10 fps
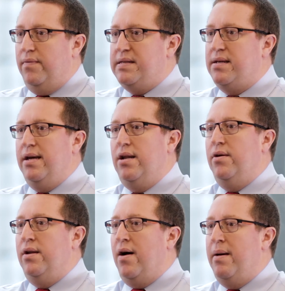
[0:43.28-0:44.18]
This can
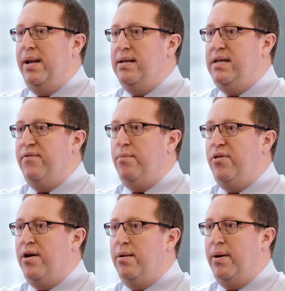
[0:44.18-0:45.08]
include liability from
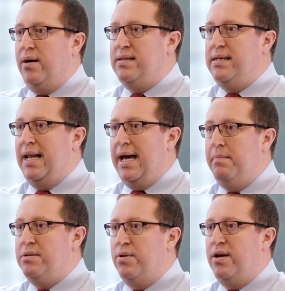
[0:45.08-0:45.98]
third-party
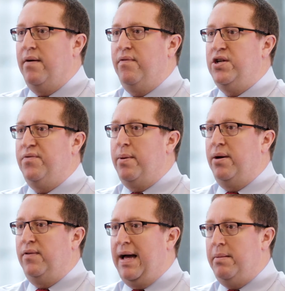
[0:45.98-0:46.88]
claims with coverage for
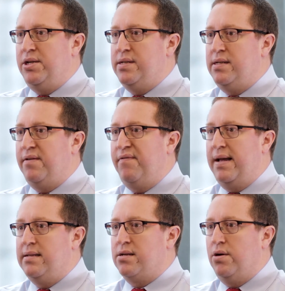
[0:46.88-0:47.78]
both damages and
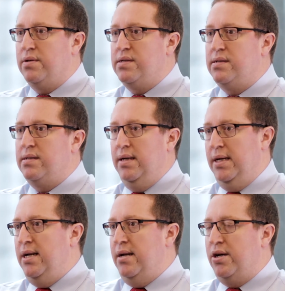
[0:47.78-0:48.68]
defence costs,
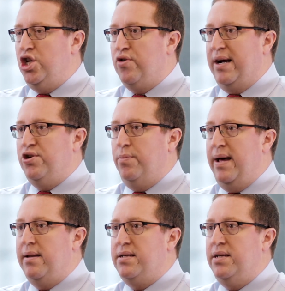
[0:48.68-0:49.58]
contractual
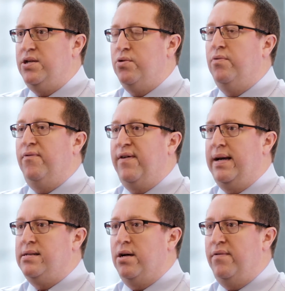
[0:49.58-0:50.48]
penalties you'll
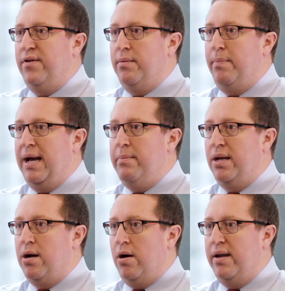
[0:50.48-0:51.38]
face over
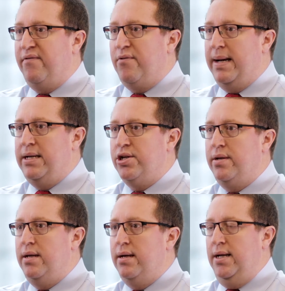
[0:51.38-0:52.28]
payment card
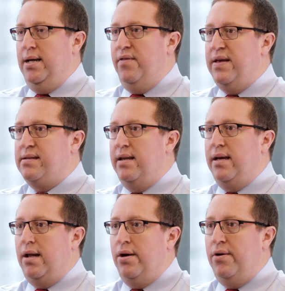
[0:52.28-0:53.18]
information. This can
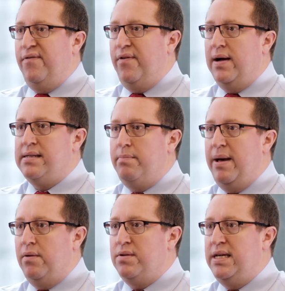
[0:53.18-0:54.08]
include fines and
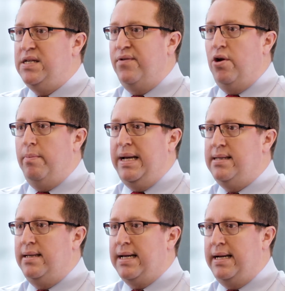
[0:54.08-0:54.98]
penalties for not
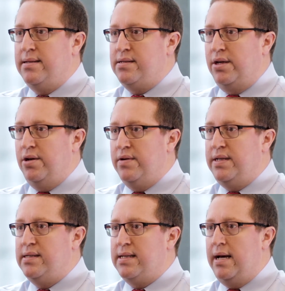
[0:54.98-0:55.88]
meeting data
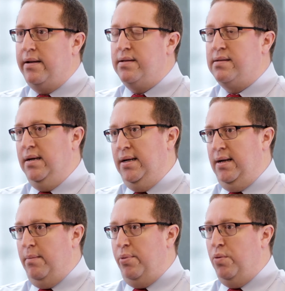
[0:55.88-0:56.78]
security standards,
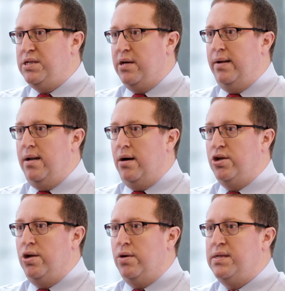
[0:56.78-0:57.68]
but also
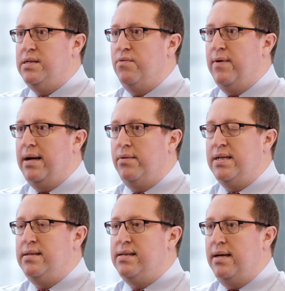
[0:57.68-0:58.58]
large losses
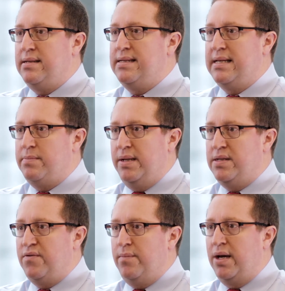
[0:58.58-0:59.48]
around
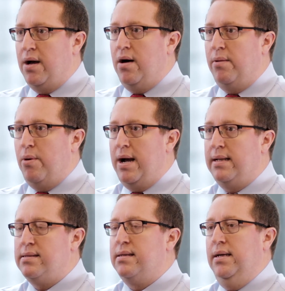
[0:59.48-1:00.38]
assessments from the card
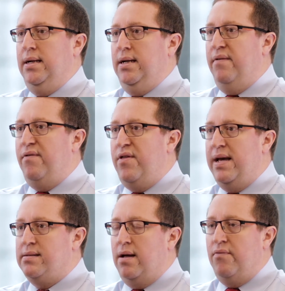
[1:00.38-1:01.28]
brands for things